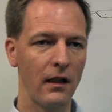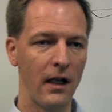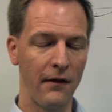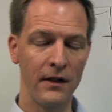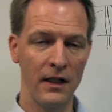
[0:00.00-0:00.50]

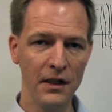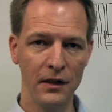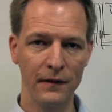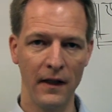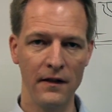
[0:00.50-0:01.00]
have the
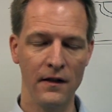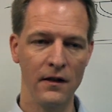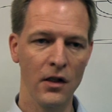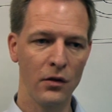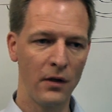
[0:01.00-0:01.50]

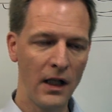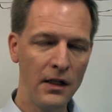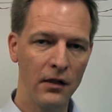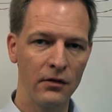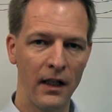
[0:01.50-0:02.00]
interfaces to
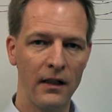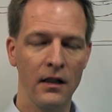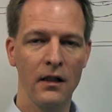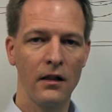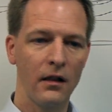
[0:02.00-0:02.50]

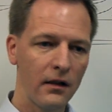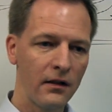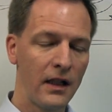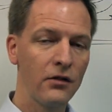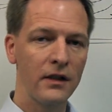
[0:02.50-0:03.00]
integrate
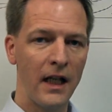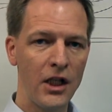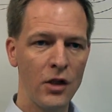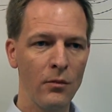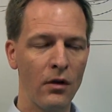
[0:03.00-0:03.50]

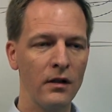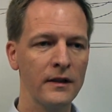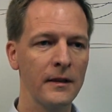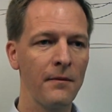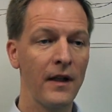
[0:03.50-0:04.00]
degradation models,